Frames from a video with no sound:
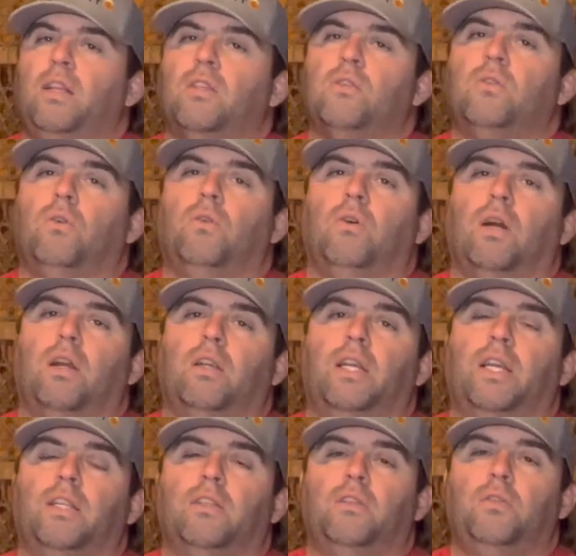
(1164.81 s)
so hard to
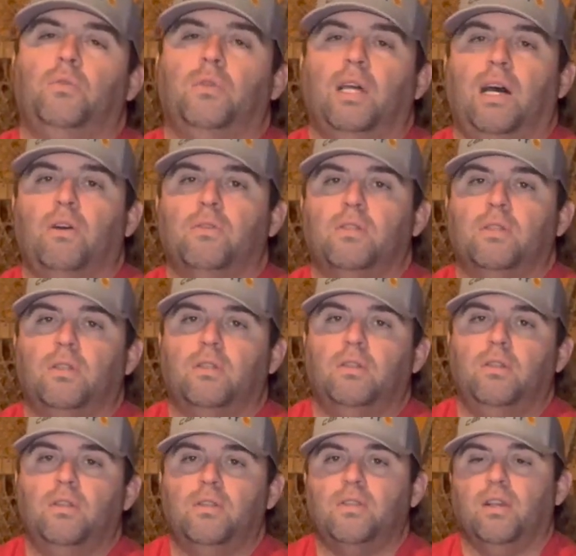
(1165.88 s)
get to 2,000
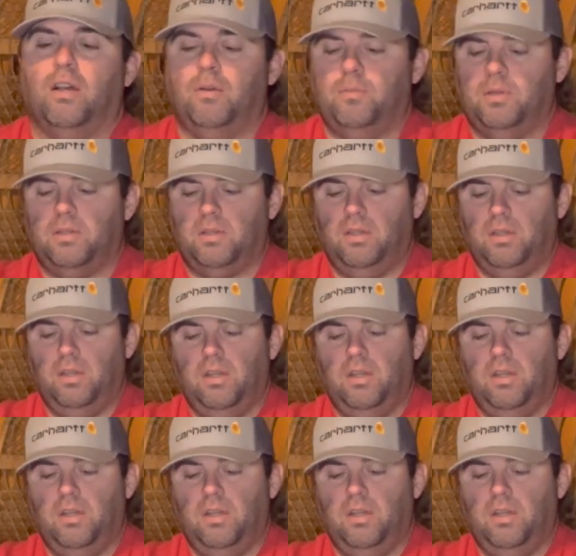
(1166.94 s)
subs.